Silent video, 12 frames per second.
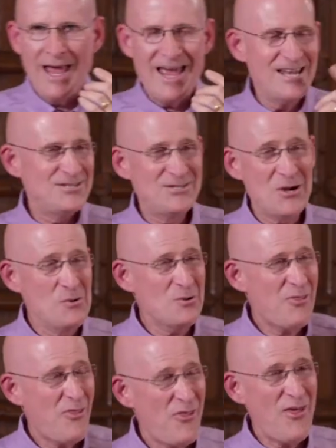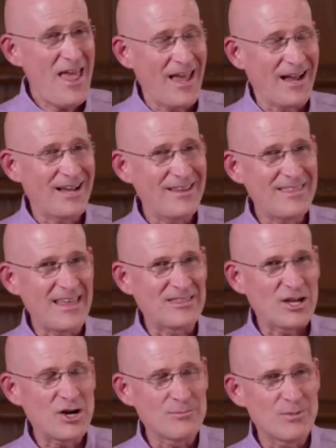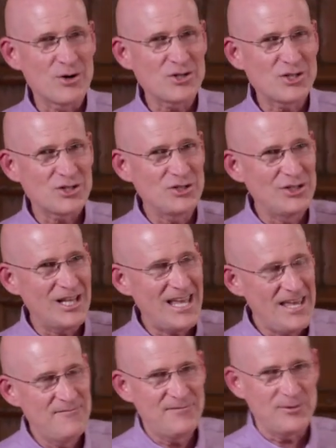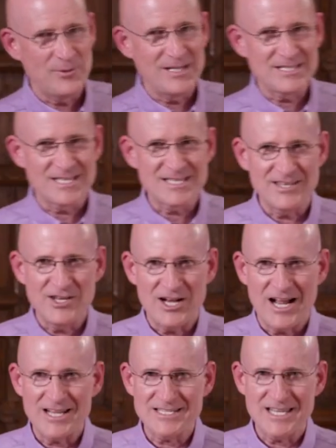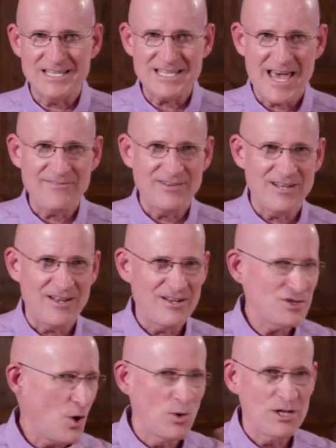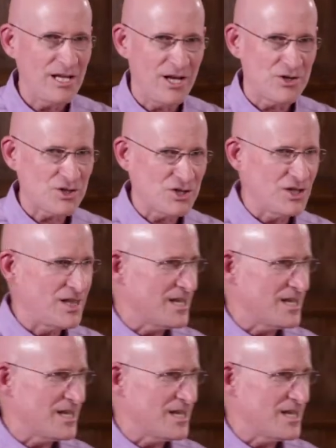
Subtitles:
And don't think that the commercial influences in the United States haven't totally understood